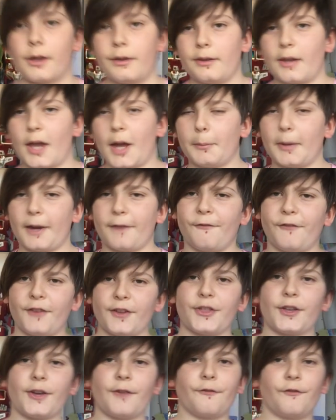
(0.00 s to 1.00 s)
Now my
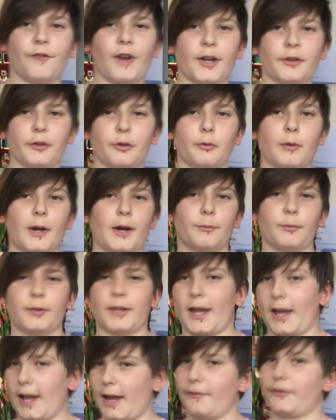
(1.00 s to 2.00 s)
fifth and final one
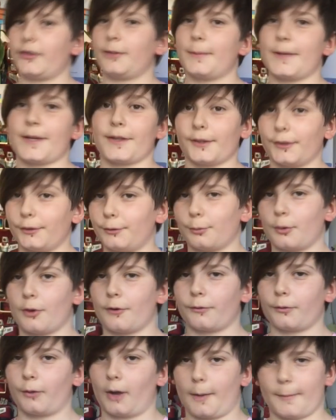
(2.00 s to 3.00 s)
would have to be the
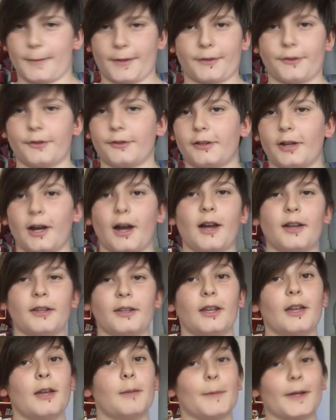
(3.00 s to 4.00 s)
dwarf gouramis. You
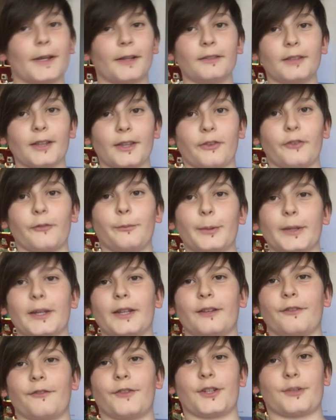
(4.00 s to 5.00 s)
can't make a list of
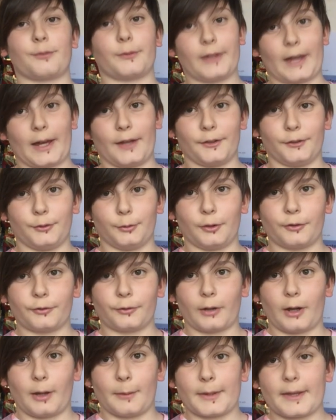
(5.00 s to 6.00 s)
beginner fish without the dwarf
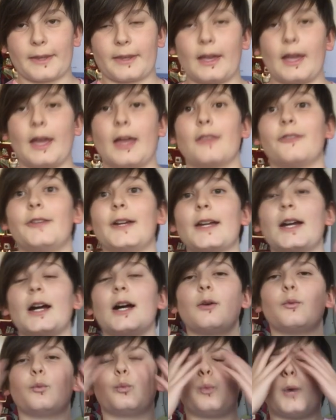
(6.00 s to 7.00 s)
gouramis. They
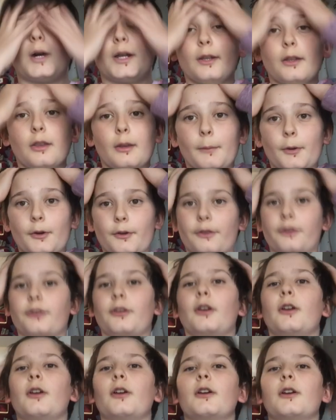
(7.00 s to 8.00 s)
are one of the
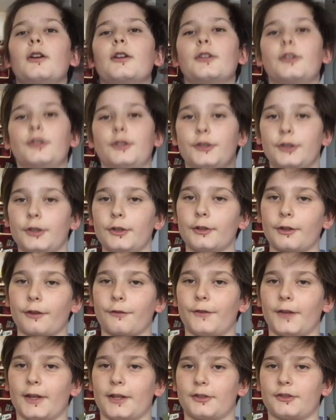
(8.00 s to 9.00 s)
most
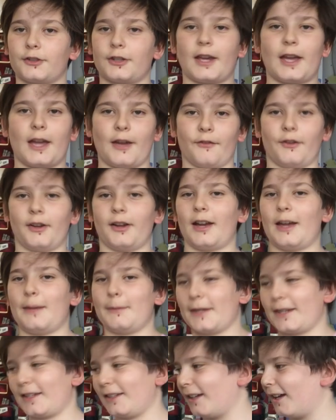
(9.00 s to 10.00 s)
cutest fish ever.
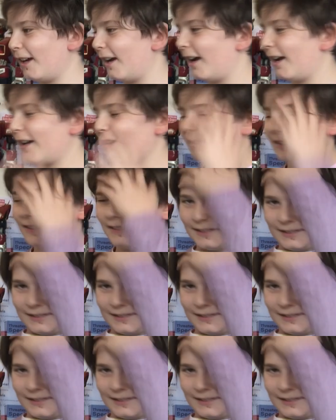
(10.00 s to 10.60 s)
I